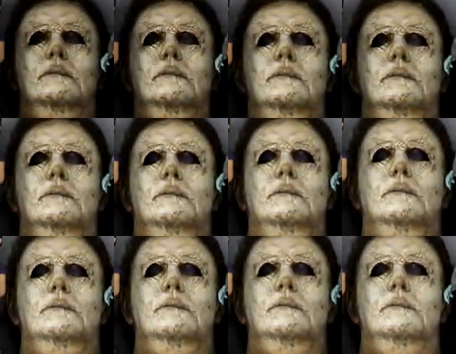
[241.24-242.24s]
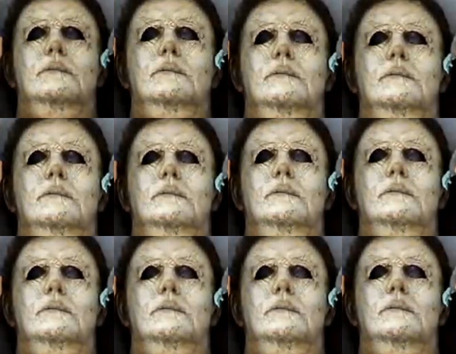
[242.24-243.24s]

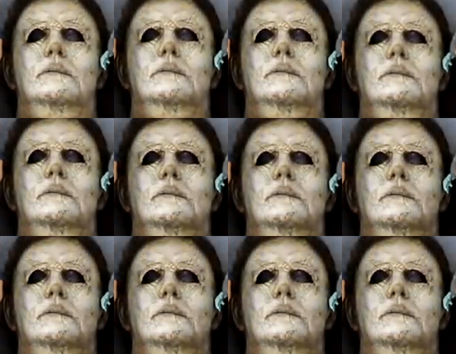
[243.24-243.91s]
(not speaking)